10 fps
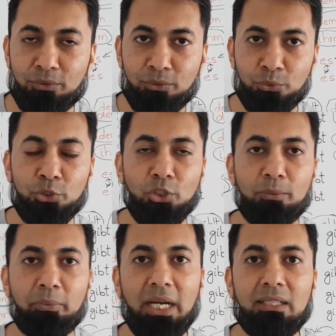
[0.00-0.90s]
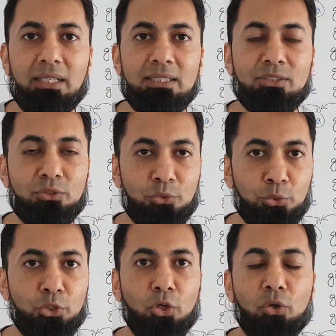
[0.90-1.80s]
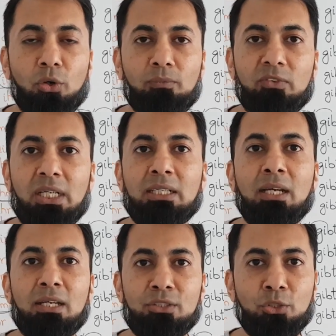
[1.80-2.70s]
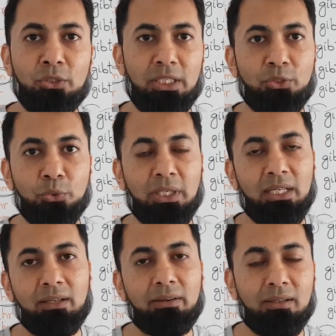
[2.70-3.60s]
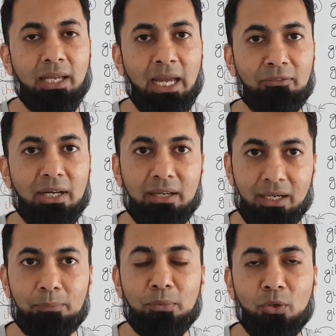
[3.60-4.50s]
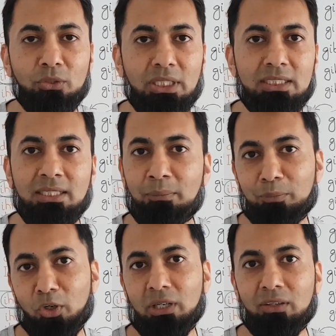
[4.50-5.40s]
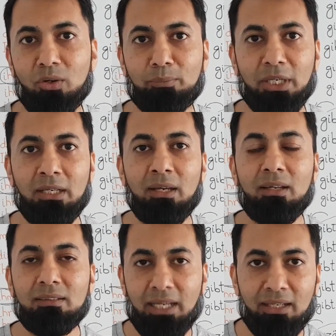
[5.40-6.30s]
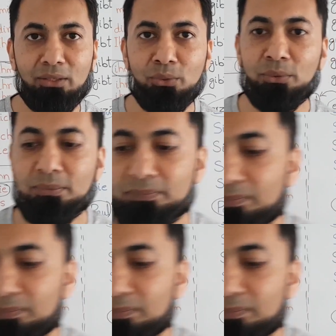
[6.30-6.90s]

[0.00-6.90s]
do your practice, do your homework, so that you can have a grip on this important topic. Thank you.